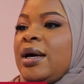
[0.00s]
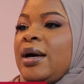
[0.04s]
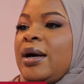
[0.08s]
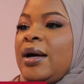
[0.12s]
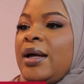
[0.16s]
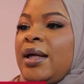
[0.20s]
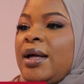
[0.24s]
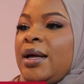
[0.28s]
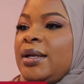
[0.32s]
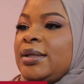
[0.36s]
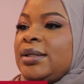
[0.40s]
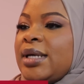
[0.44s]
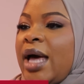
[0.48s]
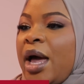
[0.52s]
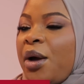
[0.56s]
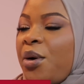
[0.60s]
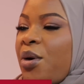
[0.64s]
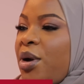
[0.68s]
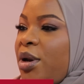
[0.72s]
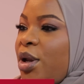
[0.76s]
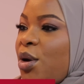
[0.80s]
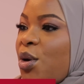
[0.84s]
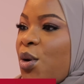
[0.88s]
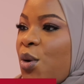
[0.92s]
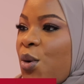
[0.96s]
And I
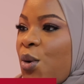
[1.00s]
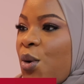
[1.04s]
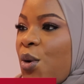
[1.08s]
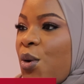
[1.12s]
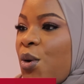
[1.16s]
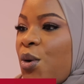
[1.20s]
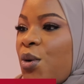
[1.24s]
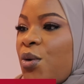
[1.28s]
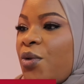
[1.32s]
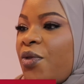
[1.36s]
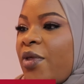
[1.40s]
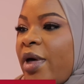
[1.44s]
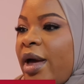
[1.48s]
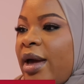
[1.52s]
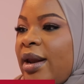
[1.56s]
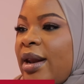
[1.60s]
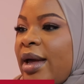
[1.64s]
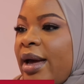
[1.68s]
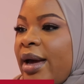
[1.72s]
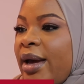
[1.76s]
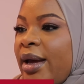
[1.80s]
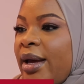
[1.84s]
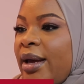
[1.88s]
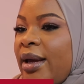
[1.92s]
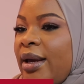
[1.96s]
got a call that
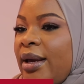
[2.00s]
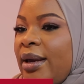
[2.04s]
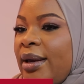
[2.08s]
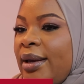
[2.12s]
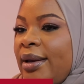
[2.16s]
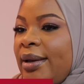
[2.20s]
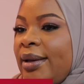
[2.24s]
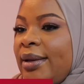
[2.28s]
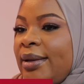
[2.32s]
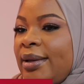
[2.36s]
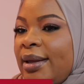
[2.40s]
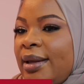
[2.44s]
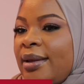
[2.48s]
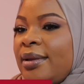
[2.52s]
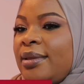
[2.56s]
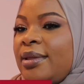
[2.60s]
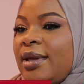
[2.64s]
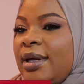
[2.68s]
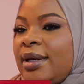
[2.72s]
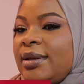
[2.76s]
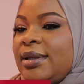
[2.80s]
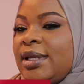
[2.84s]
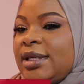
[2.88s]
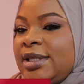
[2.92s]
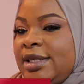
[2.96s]

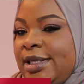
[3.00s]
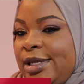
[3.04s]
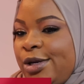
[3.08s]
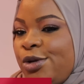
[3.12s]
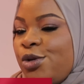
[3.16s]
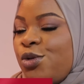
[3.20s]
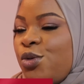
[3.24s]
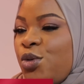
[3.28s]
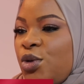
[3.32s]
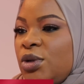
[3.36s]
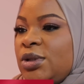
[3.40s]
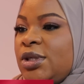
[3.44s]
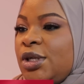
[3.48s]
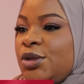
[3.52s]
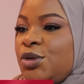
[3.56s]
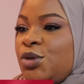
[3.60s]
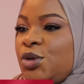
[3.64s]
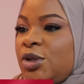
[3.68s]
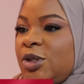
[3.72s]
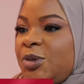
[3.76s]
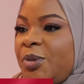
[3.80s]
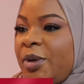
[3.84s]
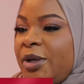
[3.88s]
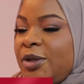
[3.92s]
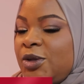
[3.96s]
the CEO wanted to
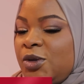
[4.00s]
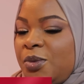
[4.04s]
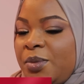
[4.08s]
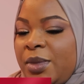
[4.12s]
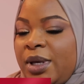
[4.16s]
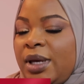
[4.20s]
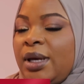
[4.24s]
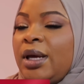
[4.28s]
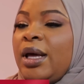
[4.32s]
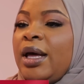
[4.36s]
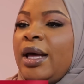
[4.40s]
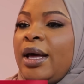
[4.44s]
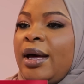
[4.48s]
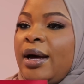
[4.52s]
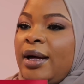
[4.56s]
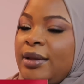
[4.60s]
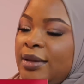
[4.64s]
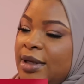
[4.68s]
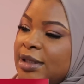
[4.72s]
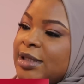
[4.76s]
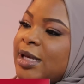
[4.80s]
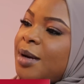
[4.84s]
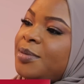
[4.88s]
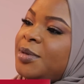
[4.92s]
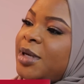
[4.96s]
speak to me. And
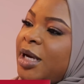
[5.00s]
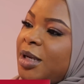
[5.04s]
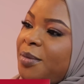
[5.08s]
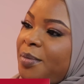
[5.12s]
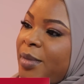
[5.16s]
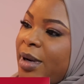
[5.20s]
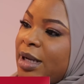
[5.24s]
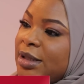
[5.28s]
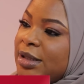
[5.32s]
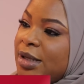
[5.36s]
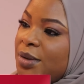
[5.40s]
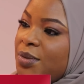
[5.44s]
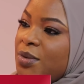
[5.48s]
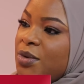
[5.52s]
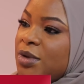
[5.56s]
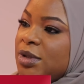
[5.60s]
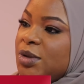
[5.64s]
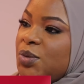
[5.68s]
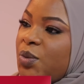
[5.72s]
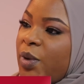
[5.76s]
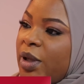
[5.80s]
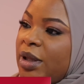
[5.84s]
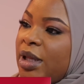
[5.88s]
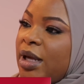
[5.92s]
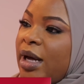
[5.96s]
the subject matter
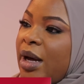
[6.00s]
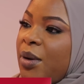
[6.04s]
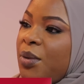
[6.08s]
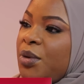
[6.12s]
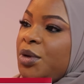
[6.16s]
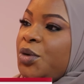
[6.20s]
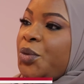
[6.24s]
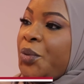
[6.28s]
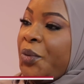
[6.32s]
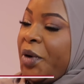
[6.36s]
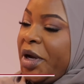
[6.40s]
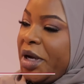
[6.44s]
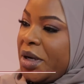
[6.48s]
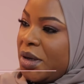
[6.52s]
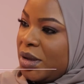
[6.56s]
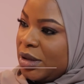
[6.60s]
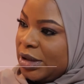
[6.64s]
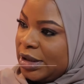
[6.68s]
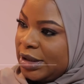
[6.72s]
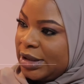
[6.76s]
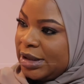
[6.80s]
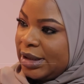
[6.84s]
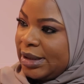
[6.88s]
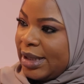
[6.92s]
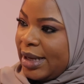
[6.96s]
was whether I would
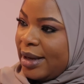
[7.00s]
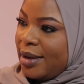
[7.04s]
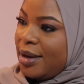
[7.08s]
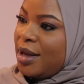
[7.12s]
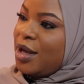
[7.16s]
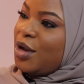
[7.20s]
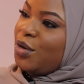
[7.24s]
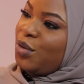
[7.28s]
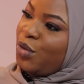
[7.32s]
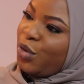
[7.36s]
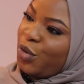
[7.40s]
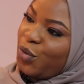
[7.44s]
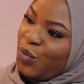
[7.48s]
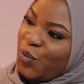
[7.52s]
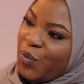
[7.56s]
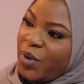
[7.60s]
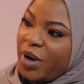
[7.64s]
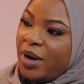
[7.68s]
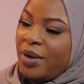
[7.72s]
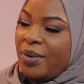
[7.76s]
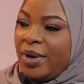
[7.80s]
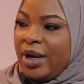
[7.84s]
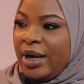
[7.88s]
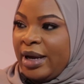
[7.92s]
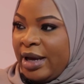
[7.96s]
reconsider not
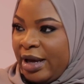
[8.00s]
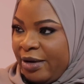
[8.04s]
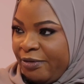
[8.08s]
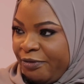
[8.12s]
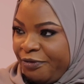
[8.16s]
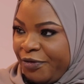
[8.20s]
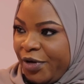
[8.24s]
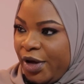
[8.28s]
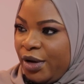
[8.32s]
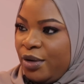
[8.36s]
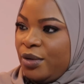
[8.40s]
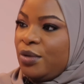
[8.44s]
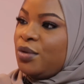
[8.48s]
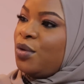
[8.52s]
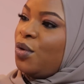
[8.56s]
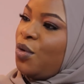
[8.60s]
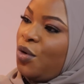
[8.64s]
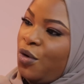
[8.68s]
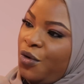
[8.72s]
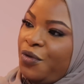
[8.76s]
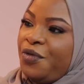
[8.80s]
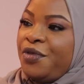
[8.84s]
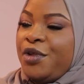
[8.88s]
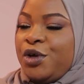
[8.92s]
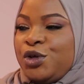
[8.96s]
wearing a veil
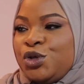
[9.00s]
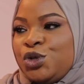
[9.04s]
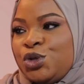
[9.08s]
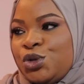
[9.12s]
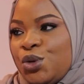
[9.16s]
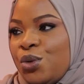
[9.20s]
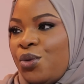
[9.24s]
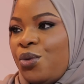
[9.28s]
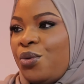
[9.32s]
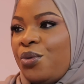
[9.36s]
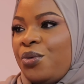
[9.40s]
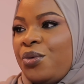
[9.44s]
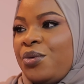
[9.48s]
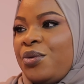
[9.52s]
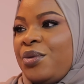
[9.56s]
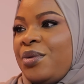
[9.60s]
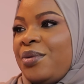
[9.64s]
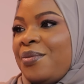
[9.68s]
on the show.